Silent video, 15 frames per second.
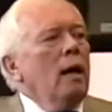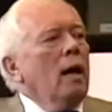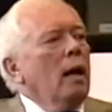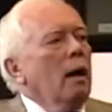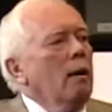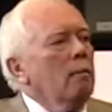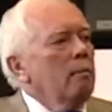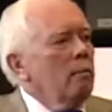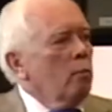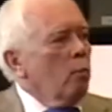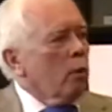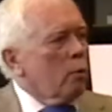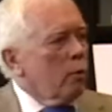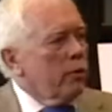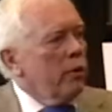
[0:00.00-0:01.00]
uh,
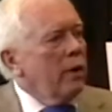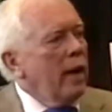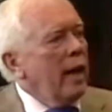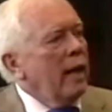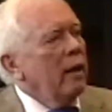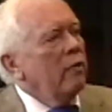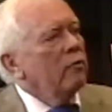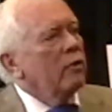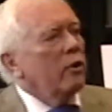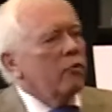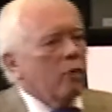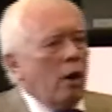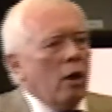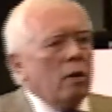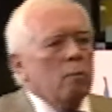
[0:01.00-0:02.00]
work with your hands. It's
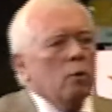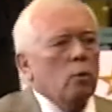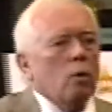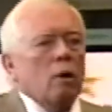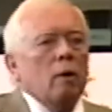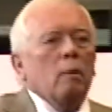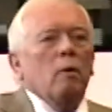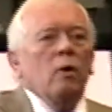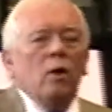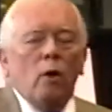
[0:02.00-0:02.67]
honorable work.